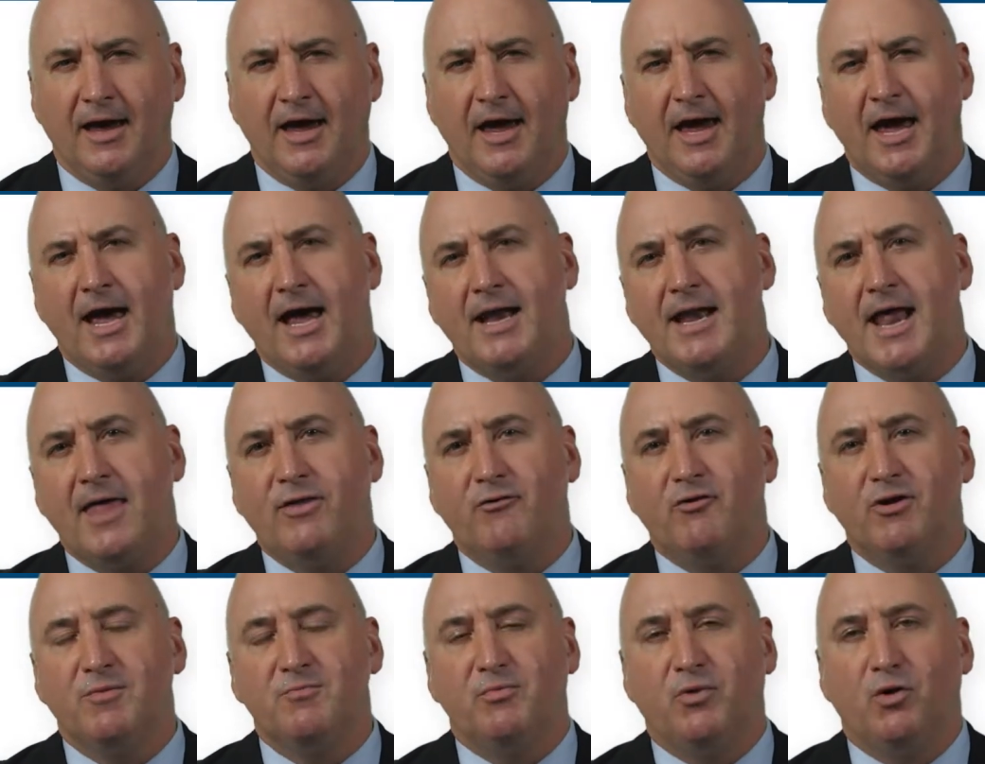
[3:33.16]
Another
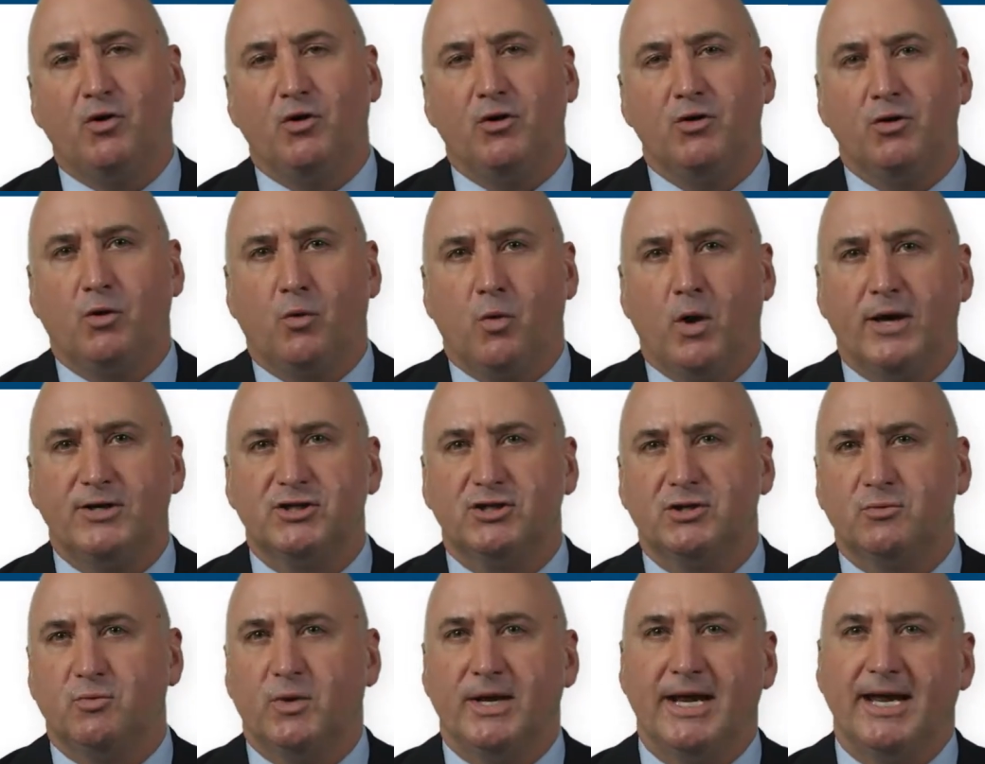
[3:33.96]
important
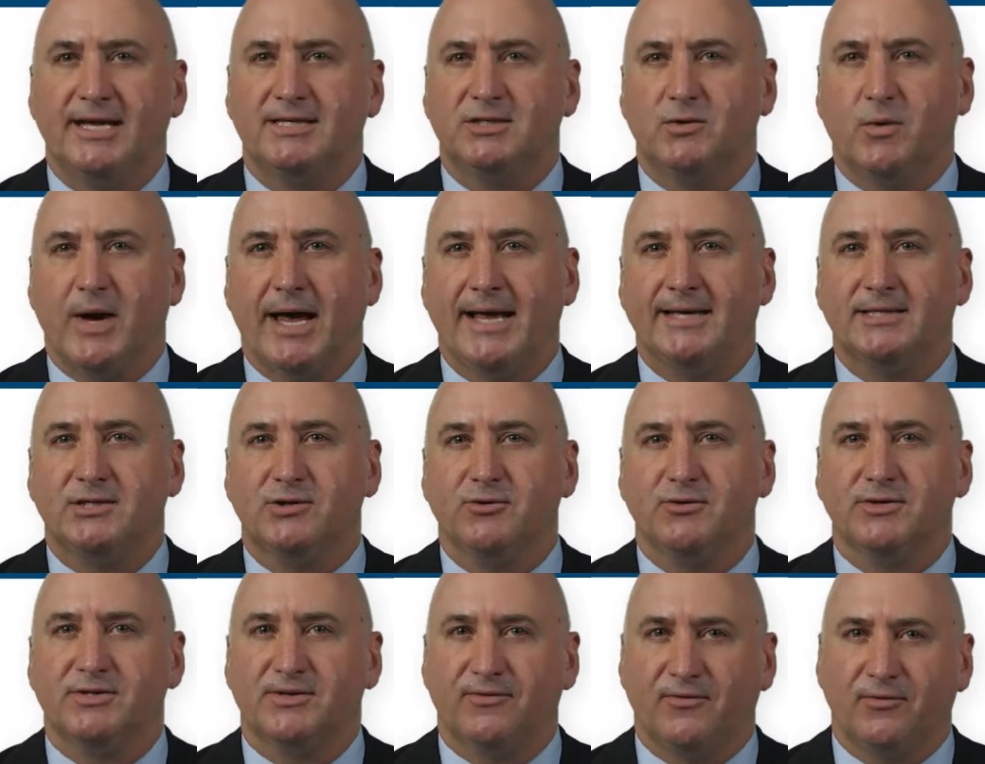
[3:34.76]
question we need to answer
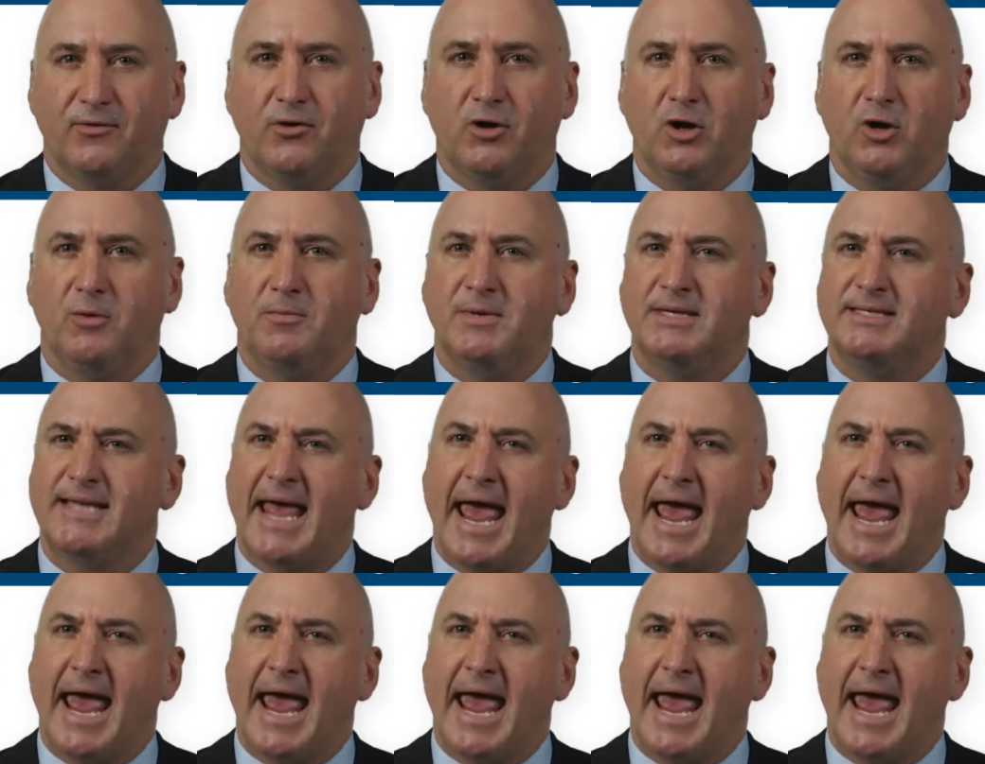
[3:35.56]
as a firm is